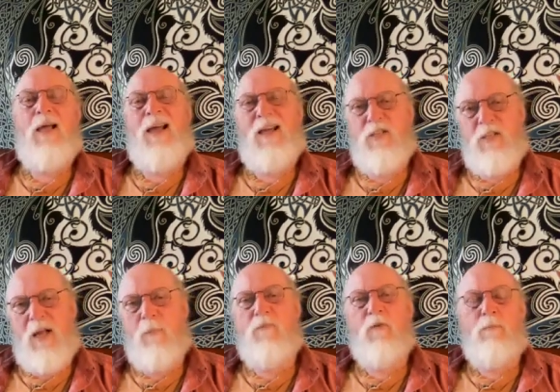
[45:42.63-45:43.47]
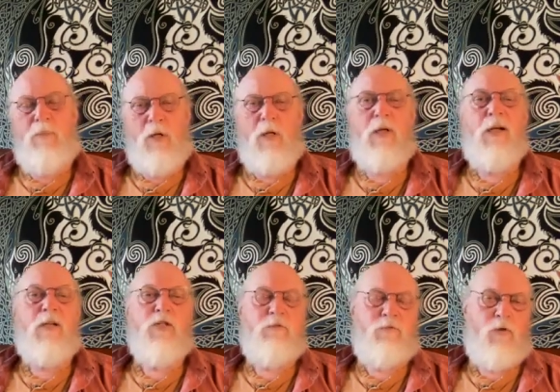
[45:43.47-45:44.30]
Except for Bill and
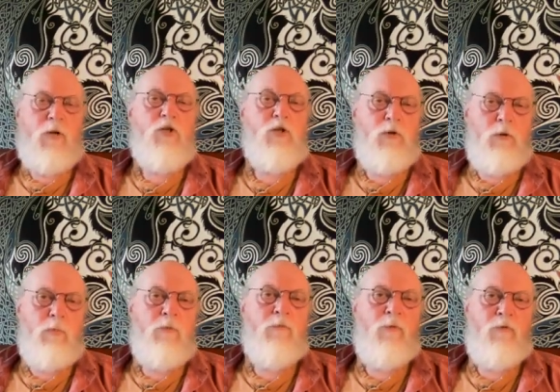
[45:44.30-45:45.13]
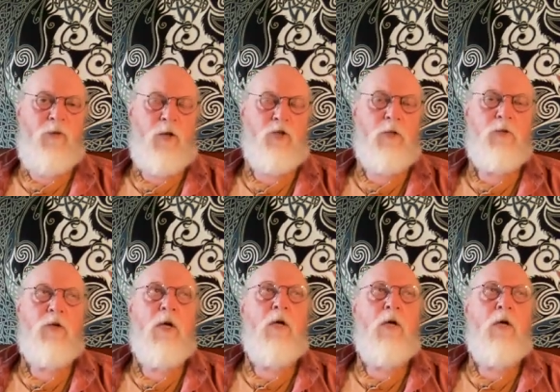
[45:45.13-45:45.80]
his fringe group of professionals